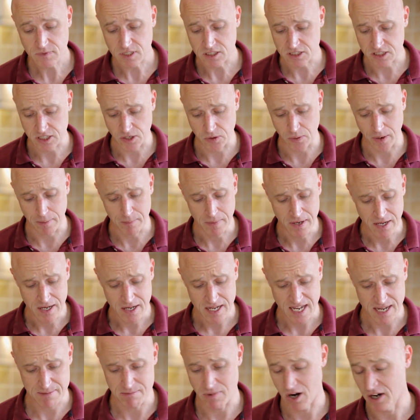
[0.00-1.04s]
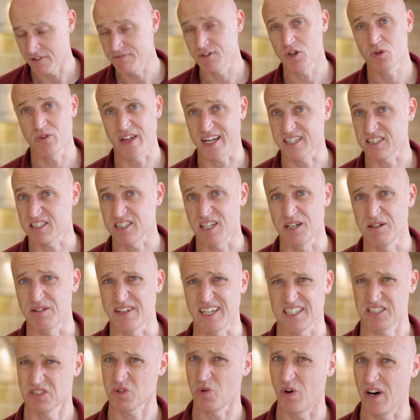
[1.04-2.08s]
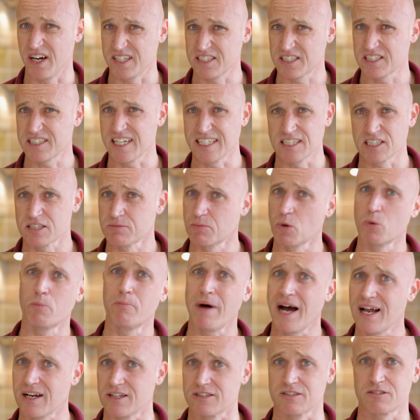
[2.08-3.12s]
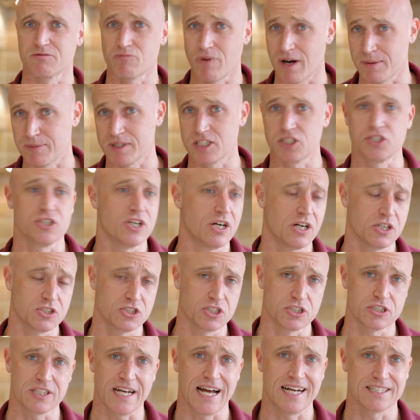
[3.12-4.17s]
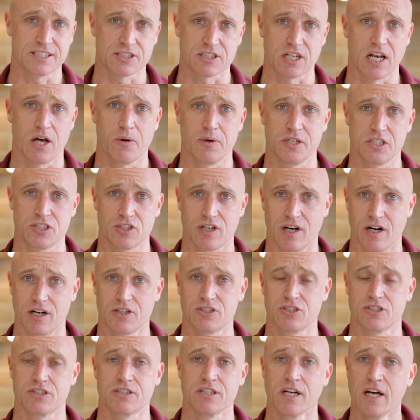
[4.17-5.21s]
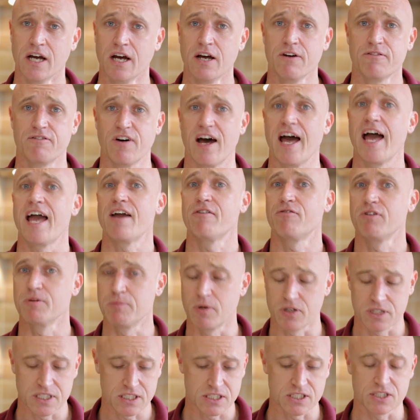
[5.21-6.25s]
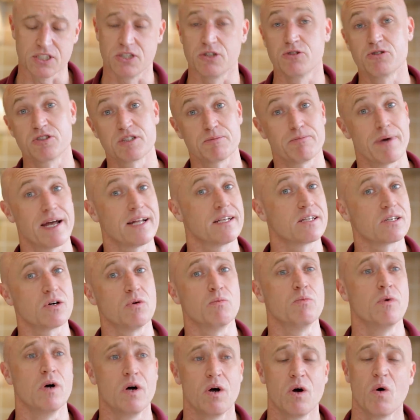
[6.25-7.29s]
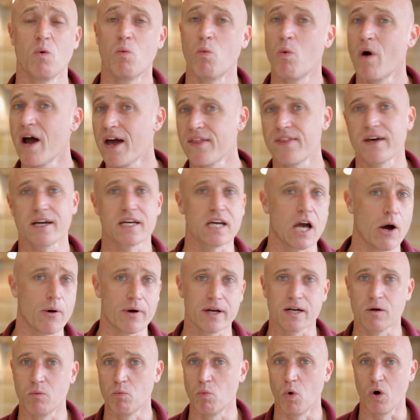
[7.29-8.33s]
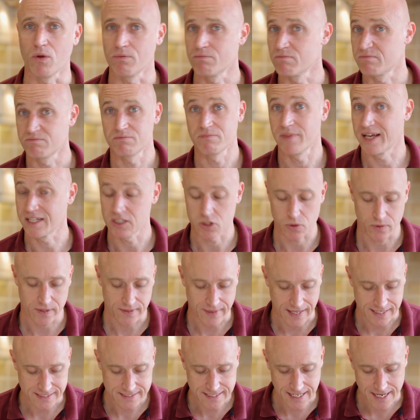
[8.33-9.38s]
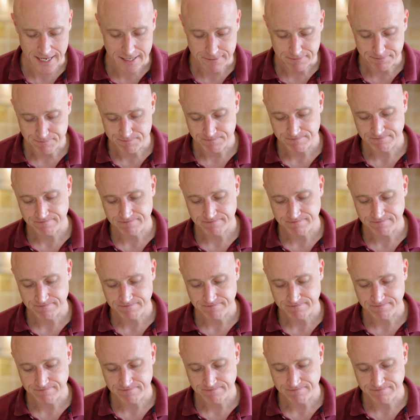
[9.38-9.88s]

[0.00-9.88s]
So, um, in my view, that's a, uh, that's quite a sensible balance: rapid chargers and slower chargers for everybody to use, depending on where they're going and what they're doing that day.